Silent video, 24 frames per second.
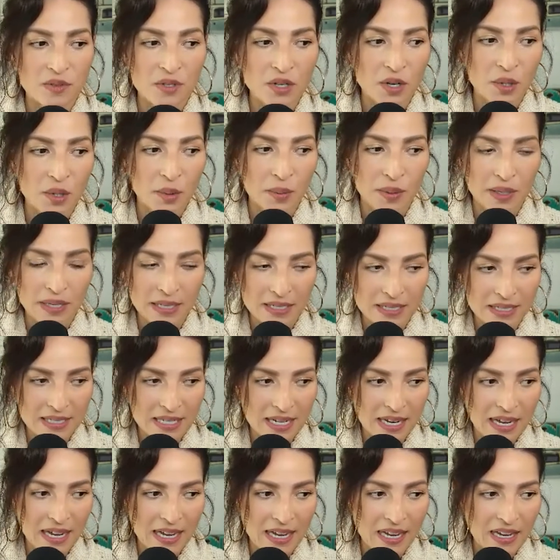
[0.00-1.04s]
know a
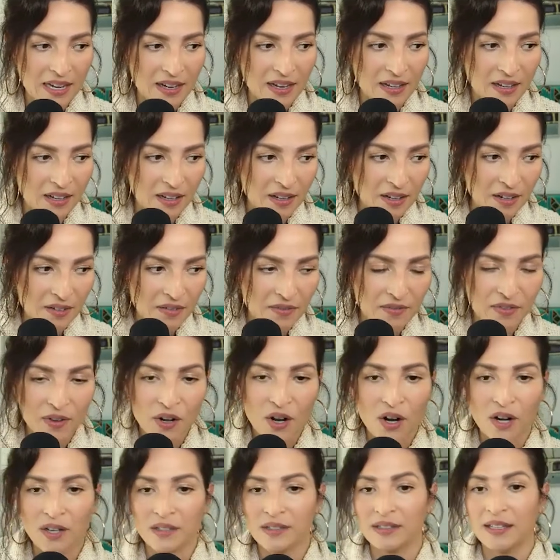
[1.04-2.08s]
day of
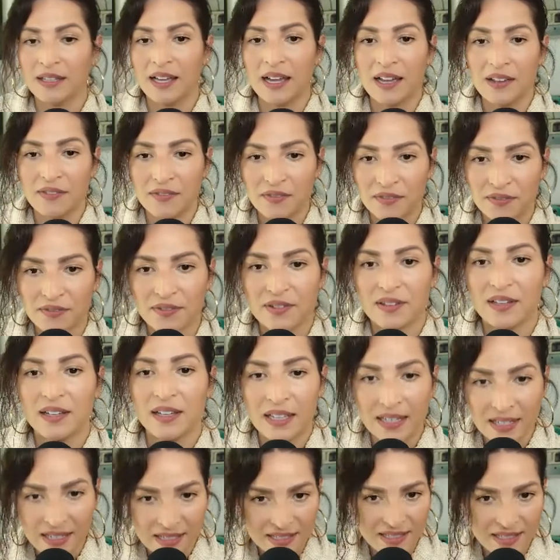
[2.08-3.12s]
hard life
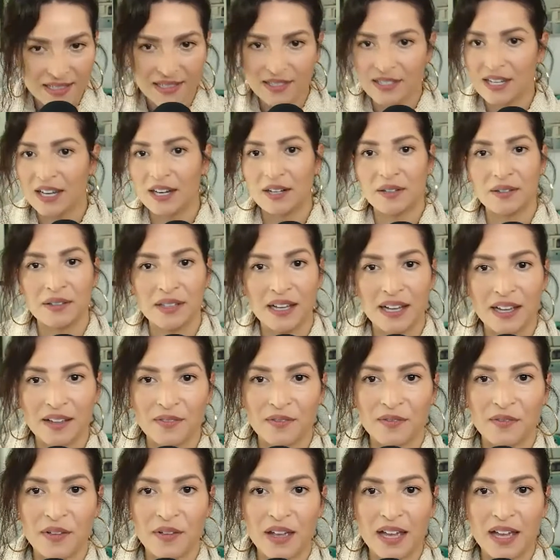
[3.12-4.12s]
in his entire life.